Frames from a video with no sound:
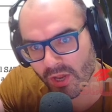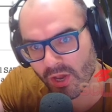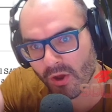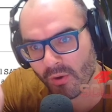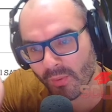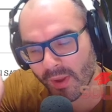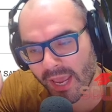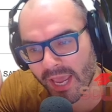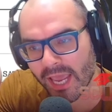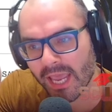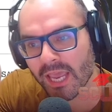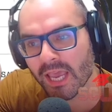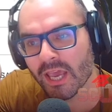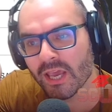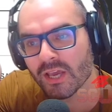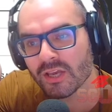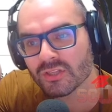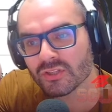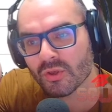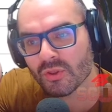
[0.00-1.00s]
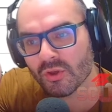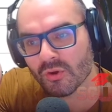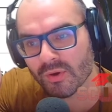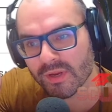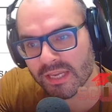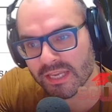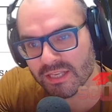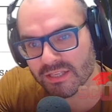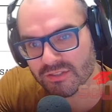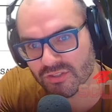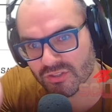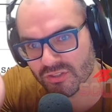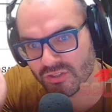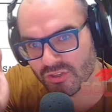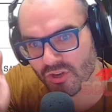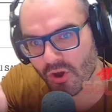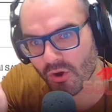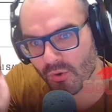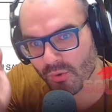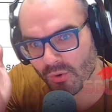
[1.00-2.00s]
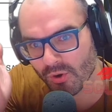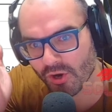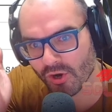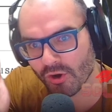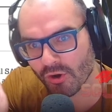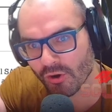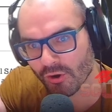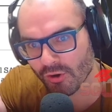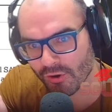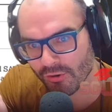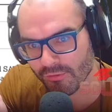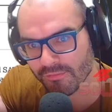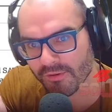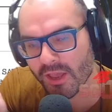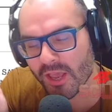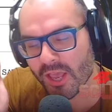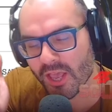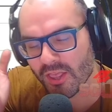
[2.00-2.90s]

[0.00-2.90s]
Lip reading: Okay? So there is no curve.